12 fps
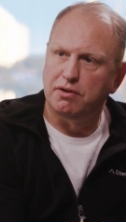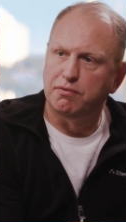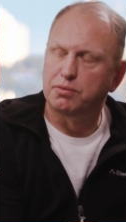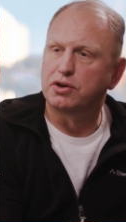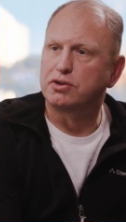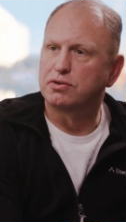of
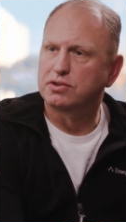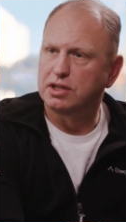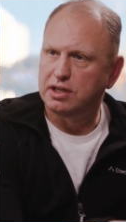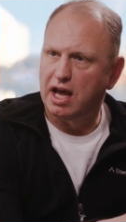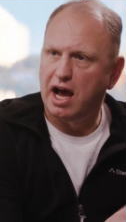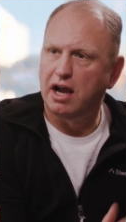producing
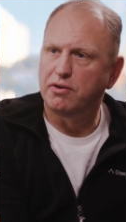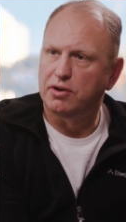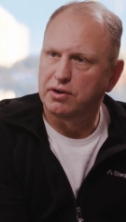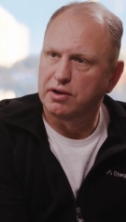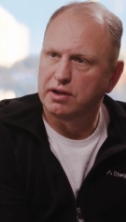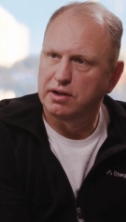the
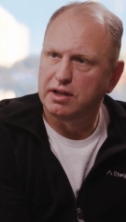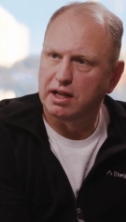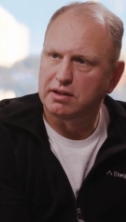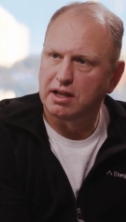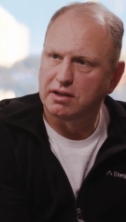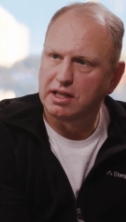iron
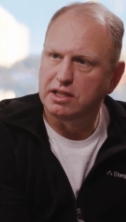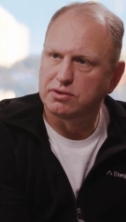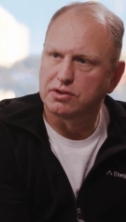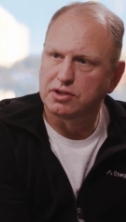that, that needs to